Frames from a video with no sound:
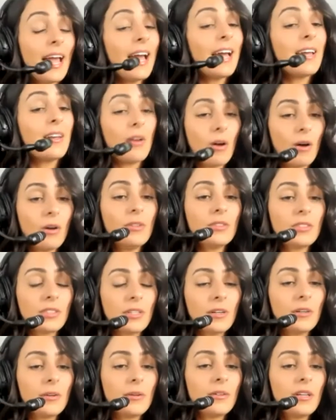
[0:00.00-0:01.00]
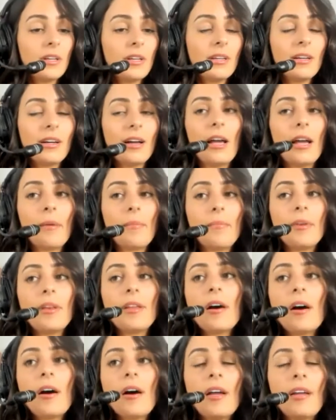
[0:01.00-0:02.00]
And also, I'm
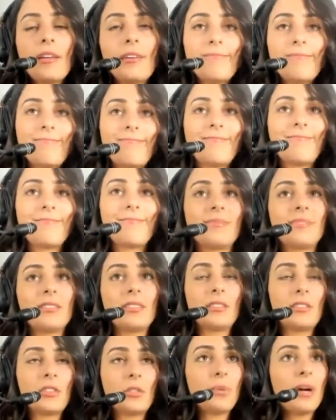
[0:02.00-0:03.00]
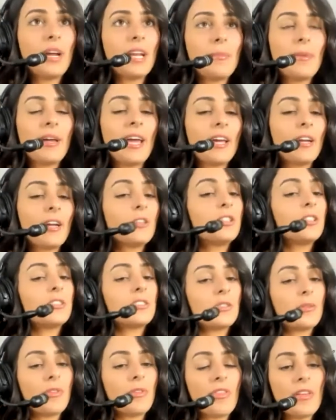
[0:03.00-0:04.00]
not spreading my energy
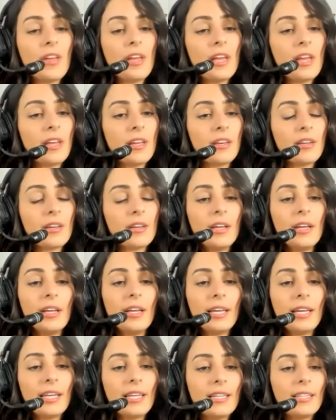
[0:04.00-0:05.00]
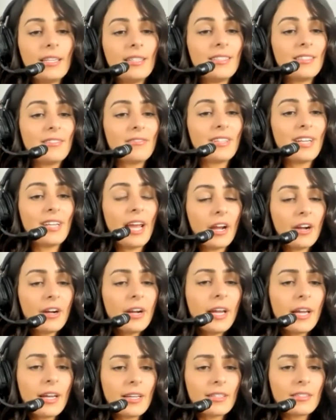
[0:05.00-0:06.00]
so thin in different
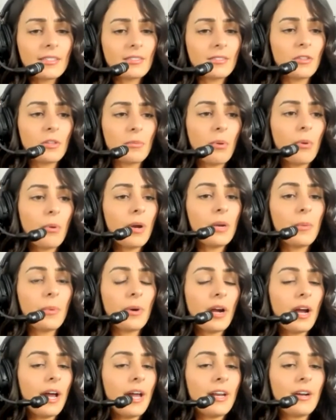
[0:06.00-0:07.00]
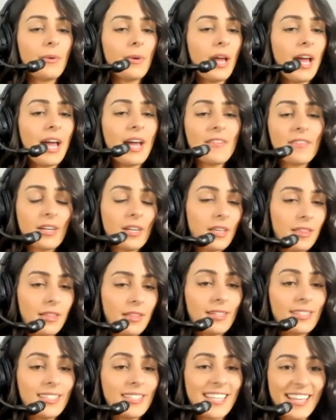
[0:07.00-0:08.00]
areas to the point where I don't have
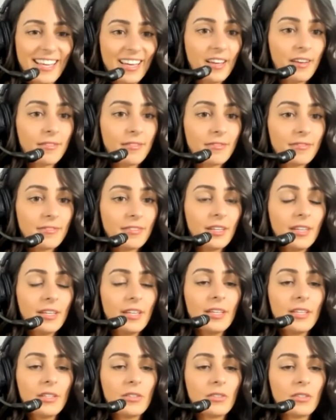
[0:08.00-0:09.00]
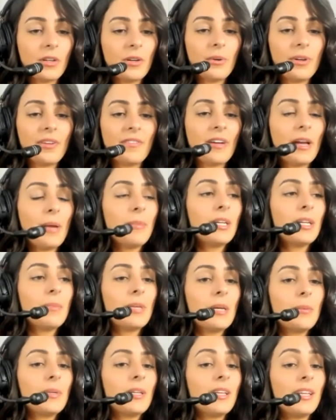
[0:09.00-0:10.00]
anything to give. So if I'm going to be
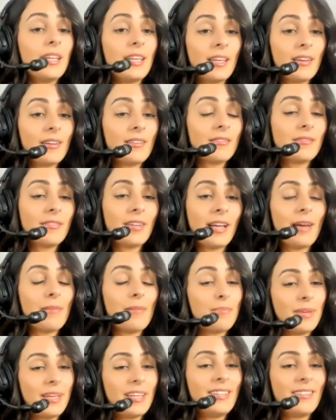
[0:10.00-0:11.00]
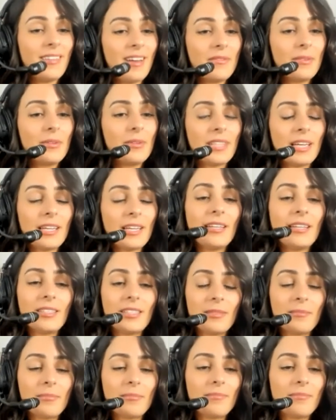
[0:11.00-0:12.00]
able to give at big levels, I need
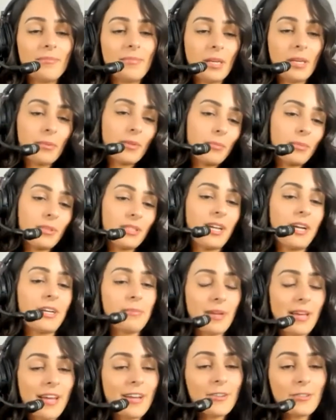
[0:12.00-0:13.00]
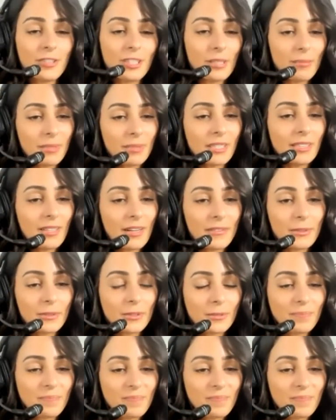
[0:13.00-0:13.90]
to be able to protect my energy at big levels.